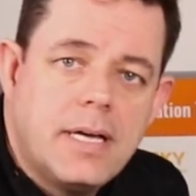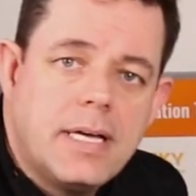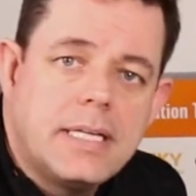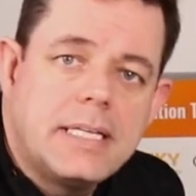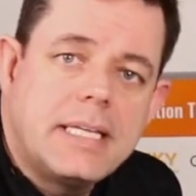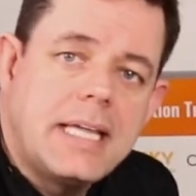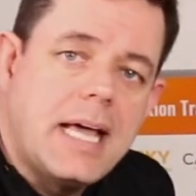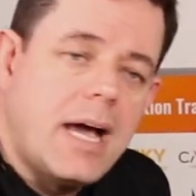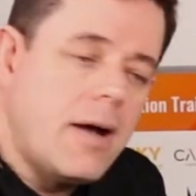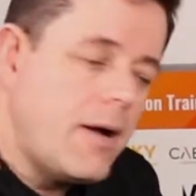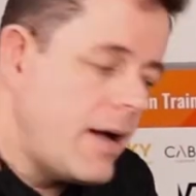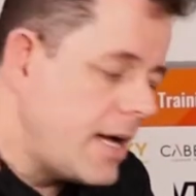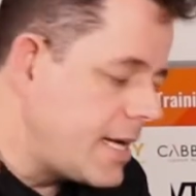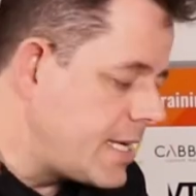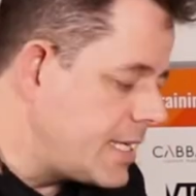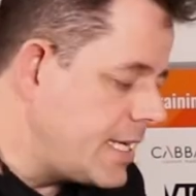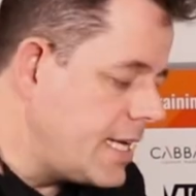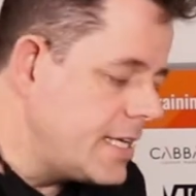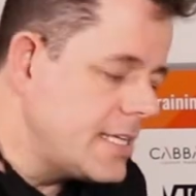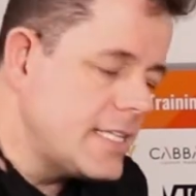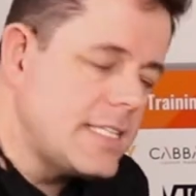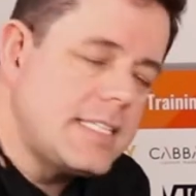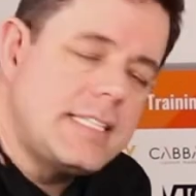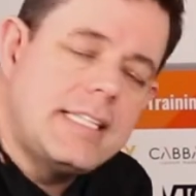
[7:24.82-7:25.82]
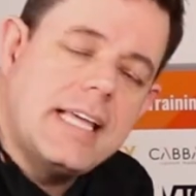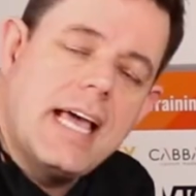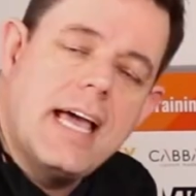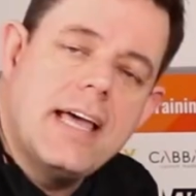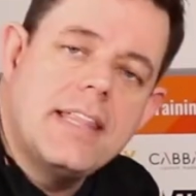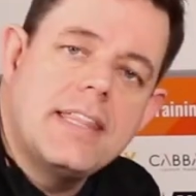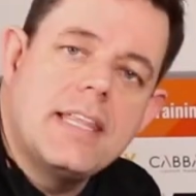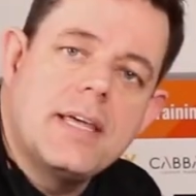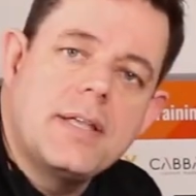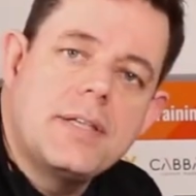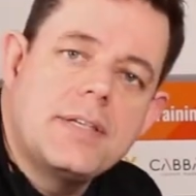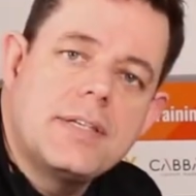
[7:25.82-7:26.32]
Now I can
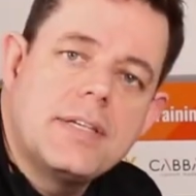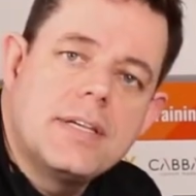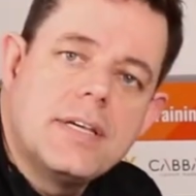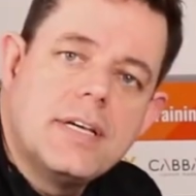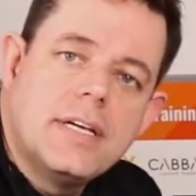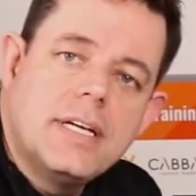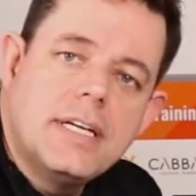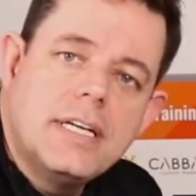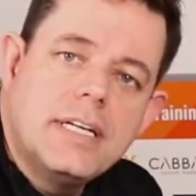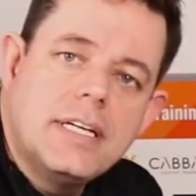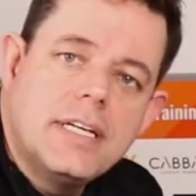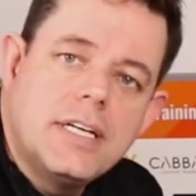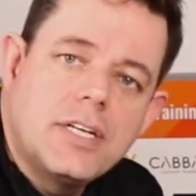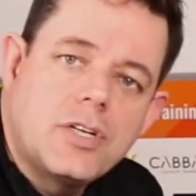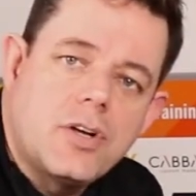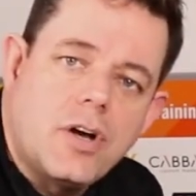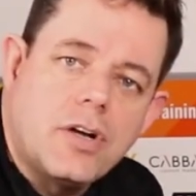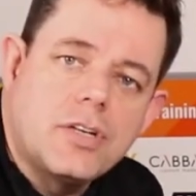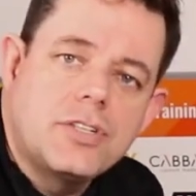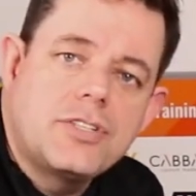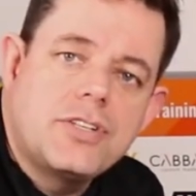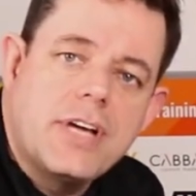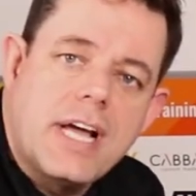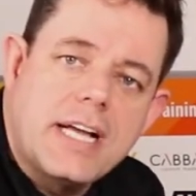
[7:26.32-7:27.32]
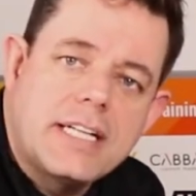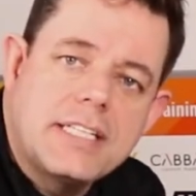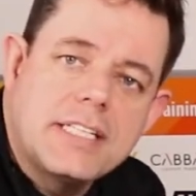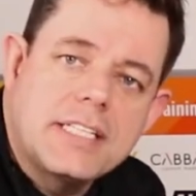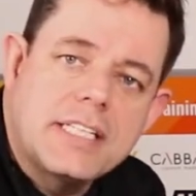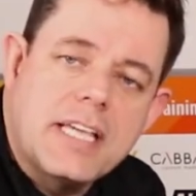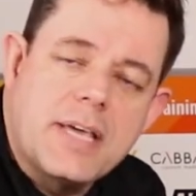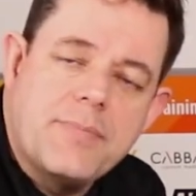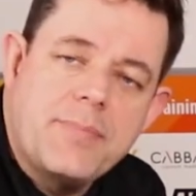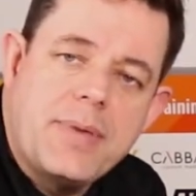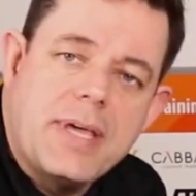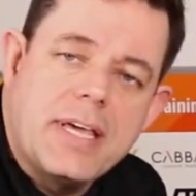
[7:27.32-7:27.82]
understand that
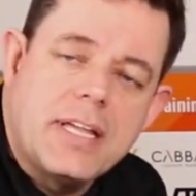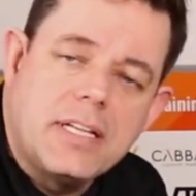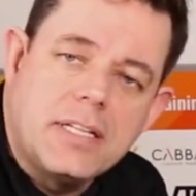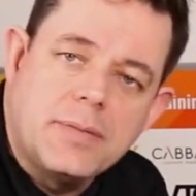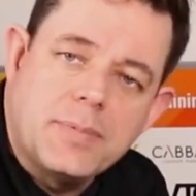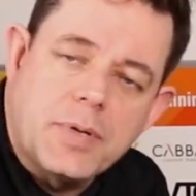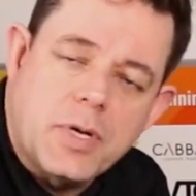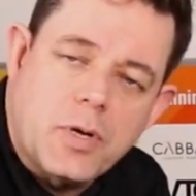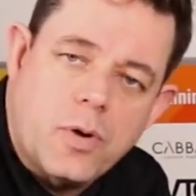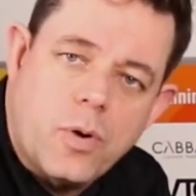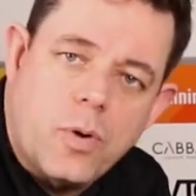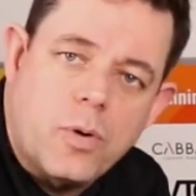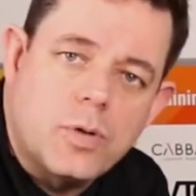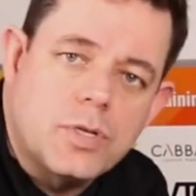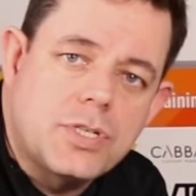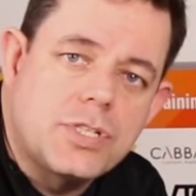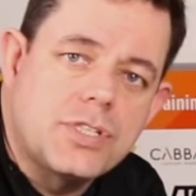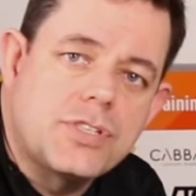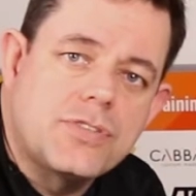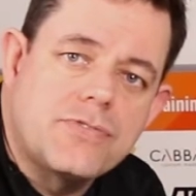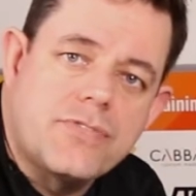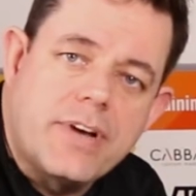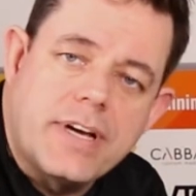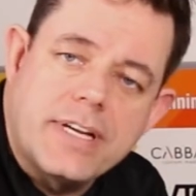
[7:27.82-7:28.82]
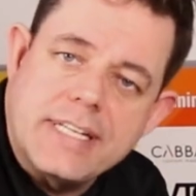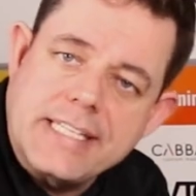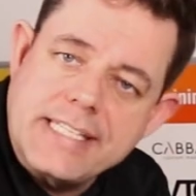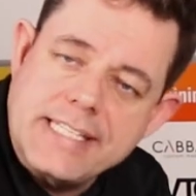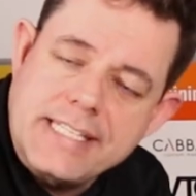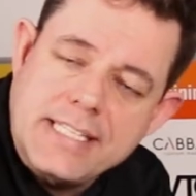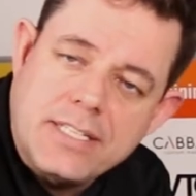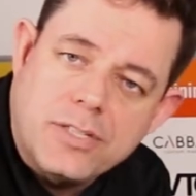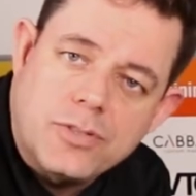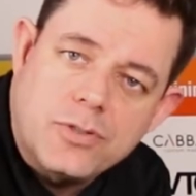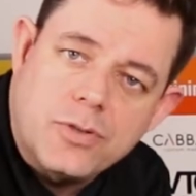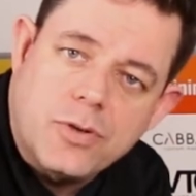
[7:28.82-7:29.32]
contractors can be a little bit cautious around a
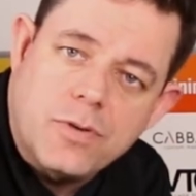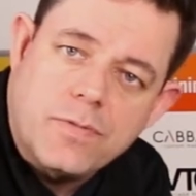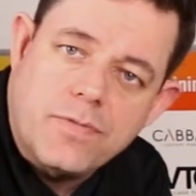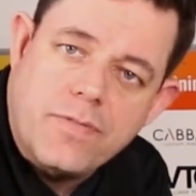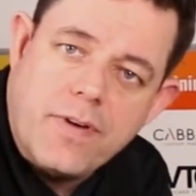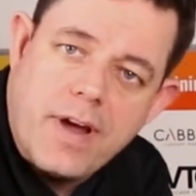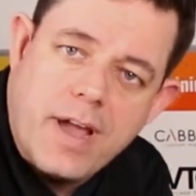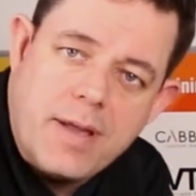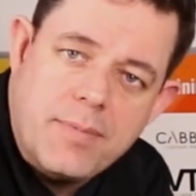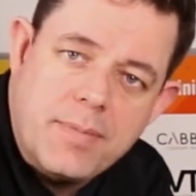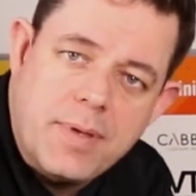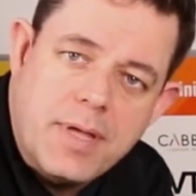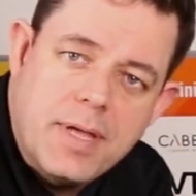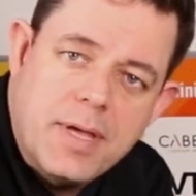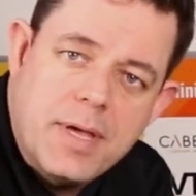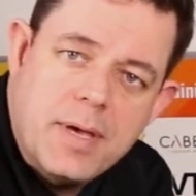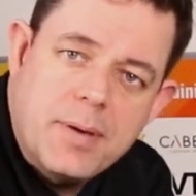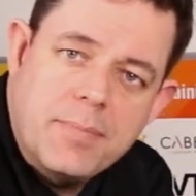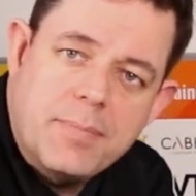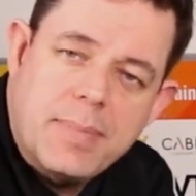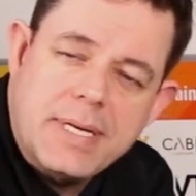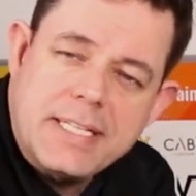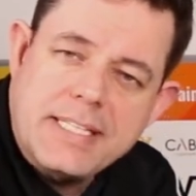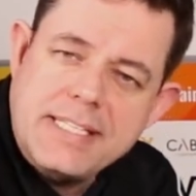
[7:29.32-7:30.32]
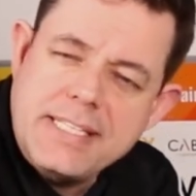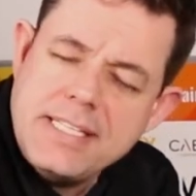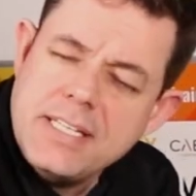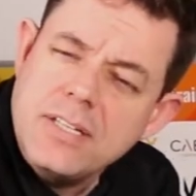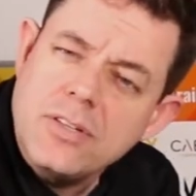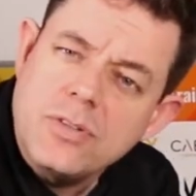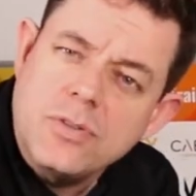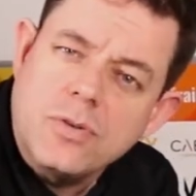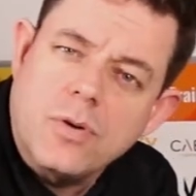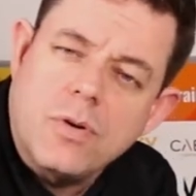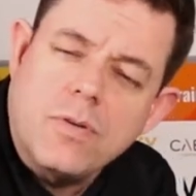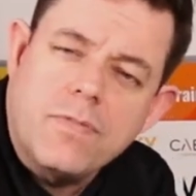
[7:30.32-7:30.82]
steel door frame, but
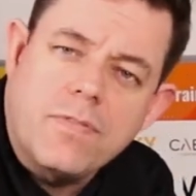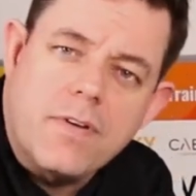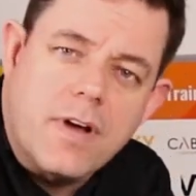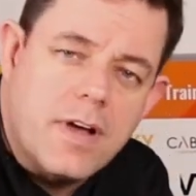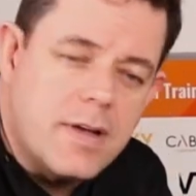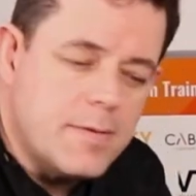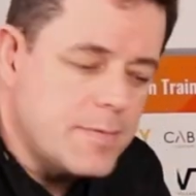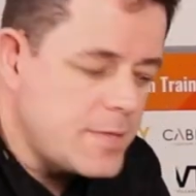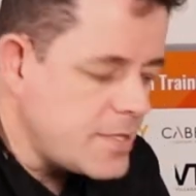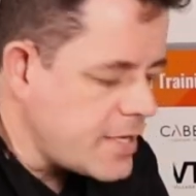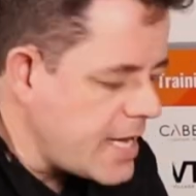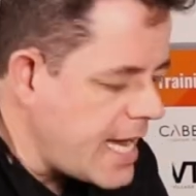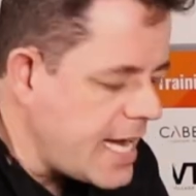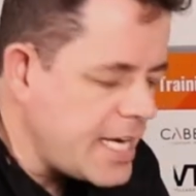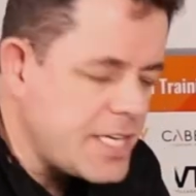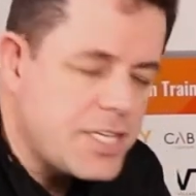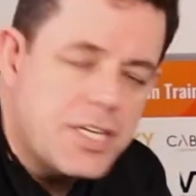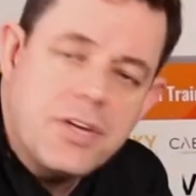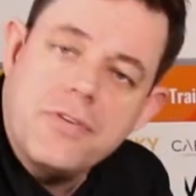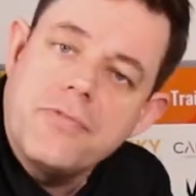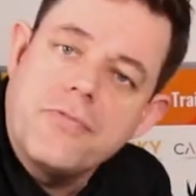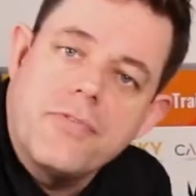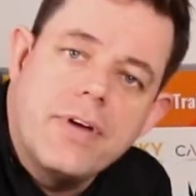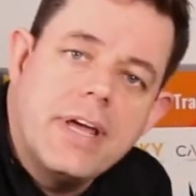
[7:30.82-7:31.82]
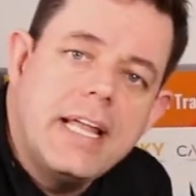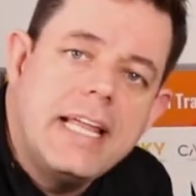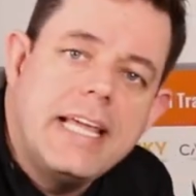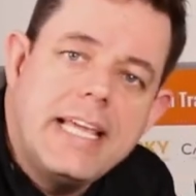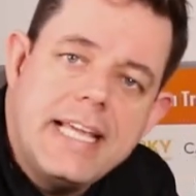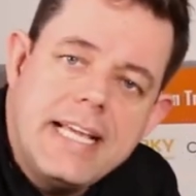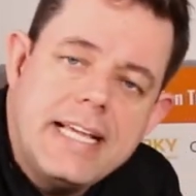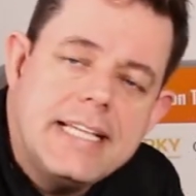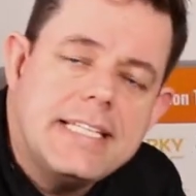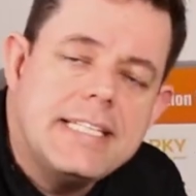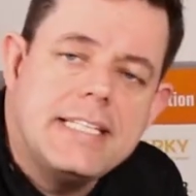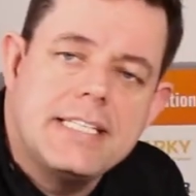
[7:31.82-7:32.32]
steel door frames are actually really
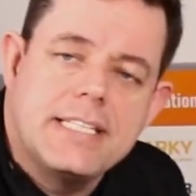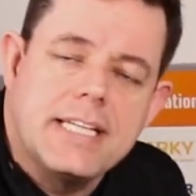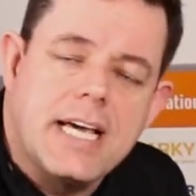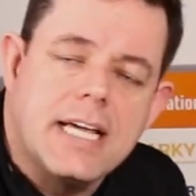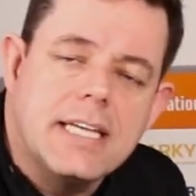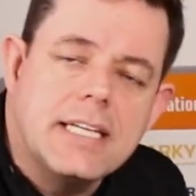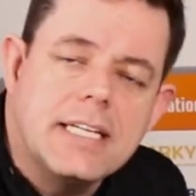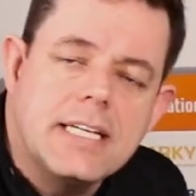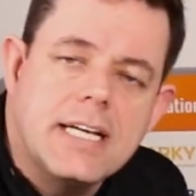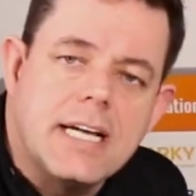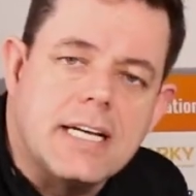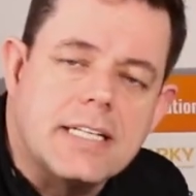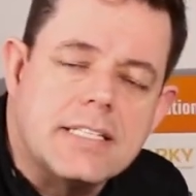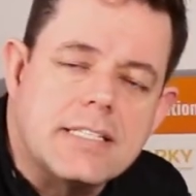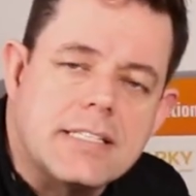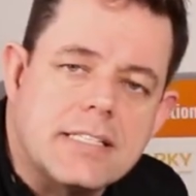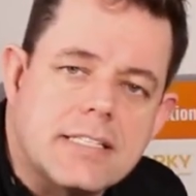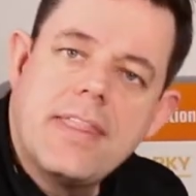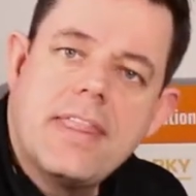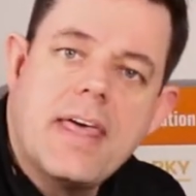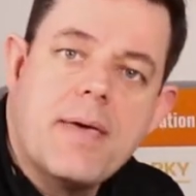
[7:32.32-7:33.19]
easy to undercut.